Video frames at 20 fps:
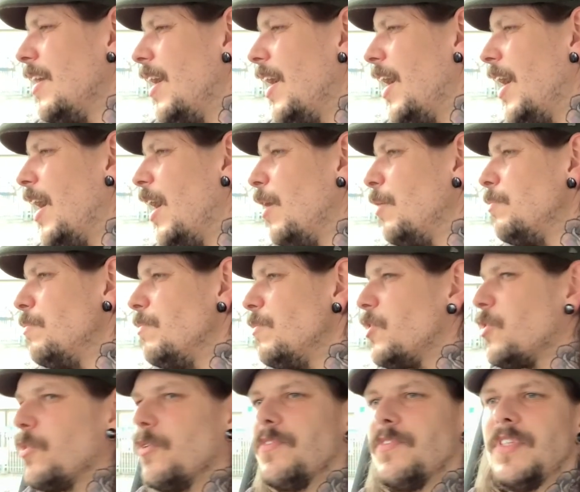
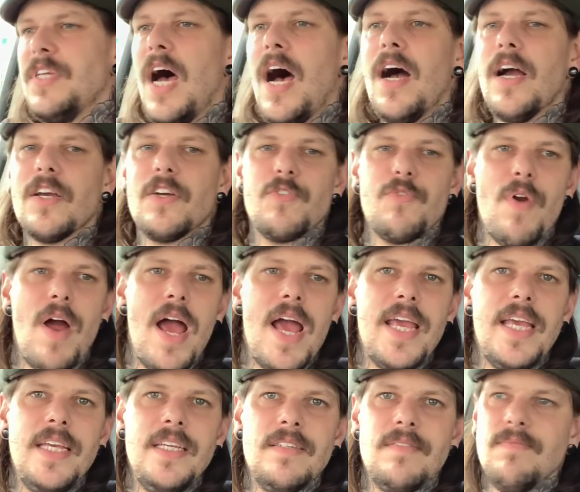sort of dark
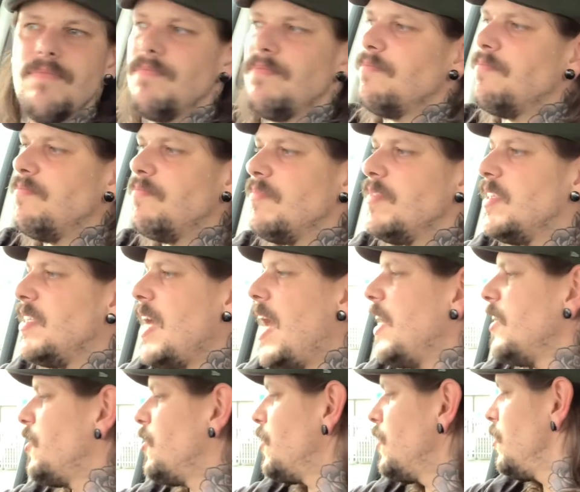grey
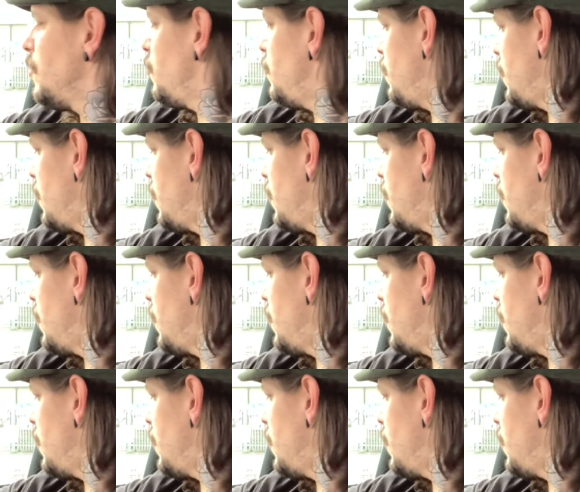dash and door